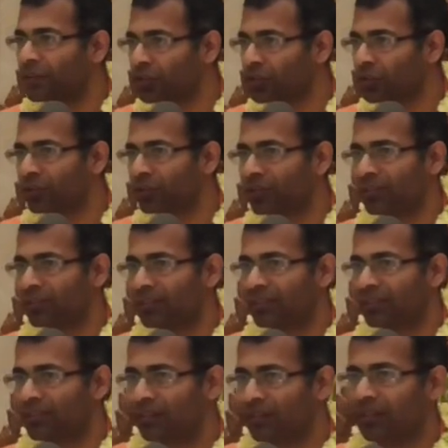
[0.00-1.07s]
we choose.
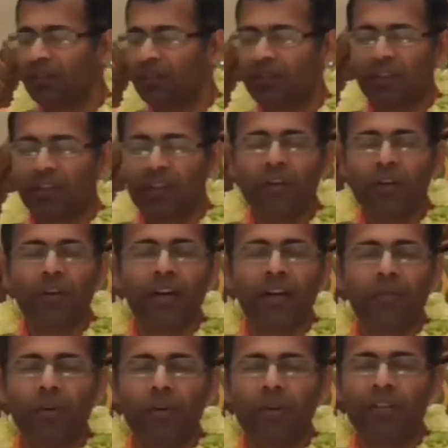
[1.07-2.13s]
Now
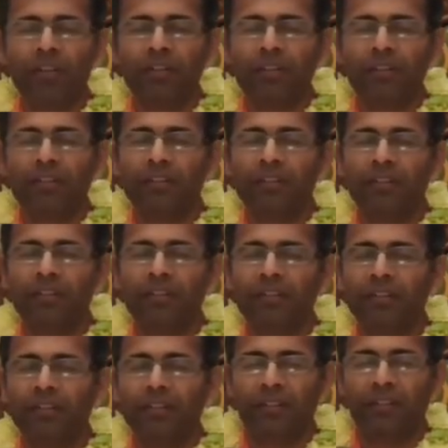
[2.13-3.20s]
I want
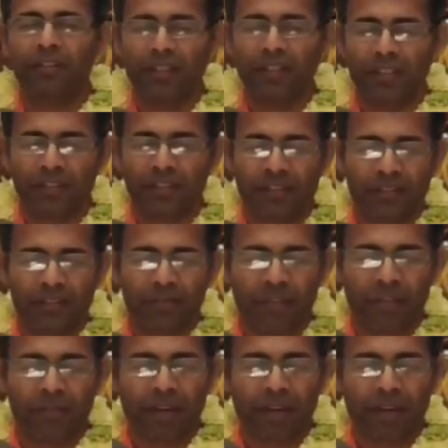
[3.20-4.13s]
this